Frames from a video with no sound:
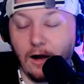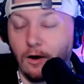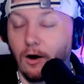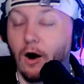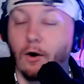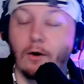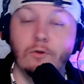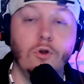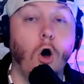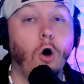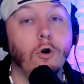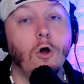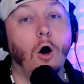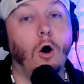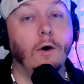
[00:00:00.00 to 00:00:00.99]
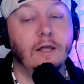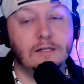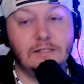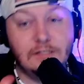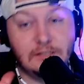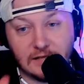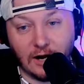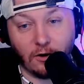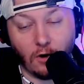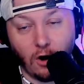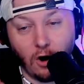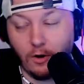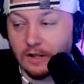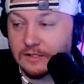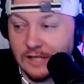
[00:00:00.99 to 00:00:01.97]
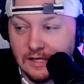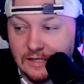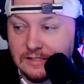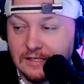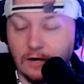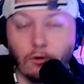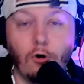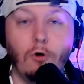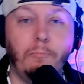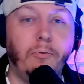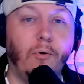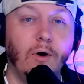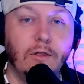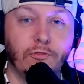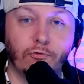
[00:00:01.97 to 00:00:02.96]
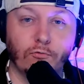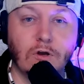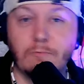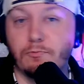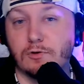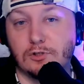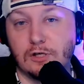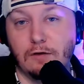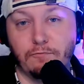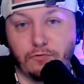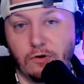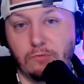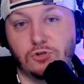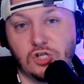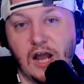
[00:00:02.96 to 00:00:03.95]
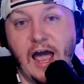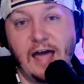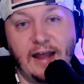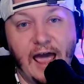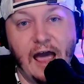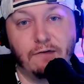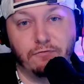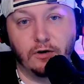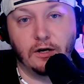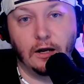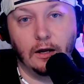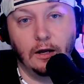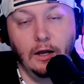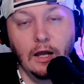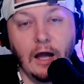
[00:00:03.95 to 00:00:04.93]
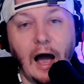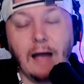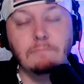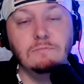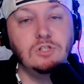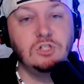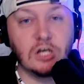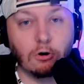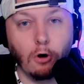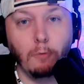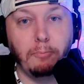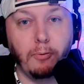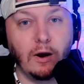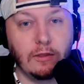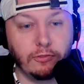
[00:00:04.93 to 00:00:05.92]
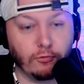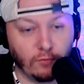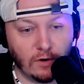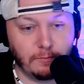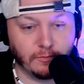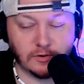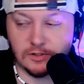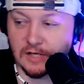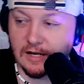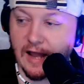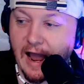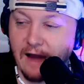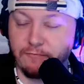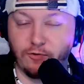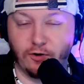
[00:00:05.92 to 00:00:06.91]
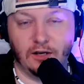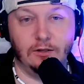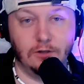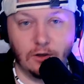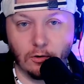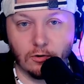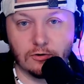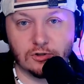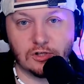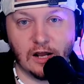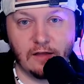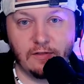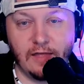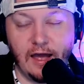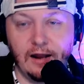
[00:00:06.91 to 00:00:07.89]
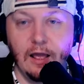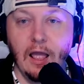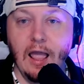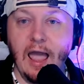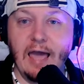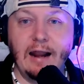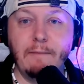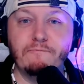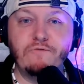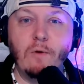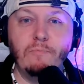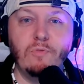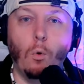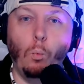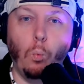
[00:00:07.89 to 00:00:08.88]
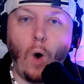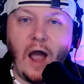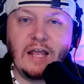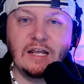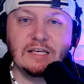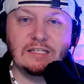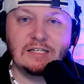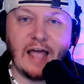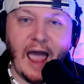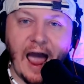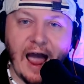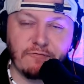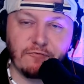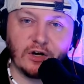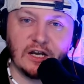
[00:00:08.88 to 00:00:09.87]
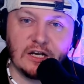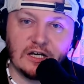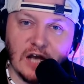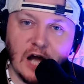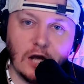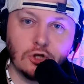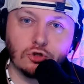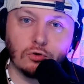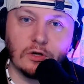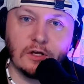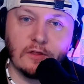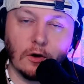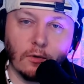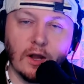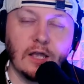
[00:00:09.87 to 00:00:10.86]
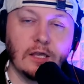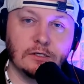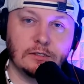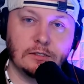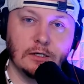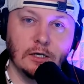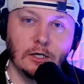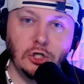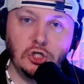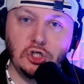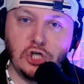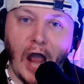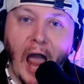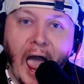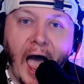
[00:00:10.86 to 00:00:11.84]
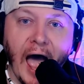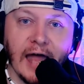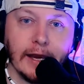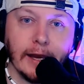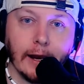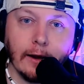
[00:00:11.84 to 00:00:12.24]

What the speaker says: No, it's zero. It's like 0.3% from Chad Africa. I'm 0.3% African. Do you understand that? And I'm from the whitest African country there is, Chad.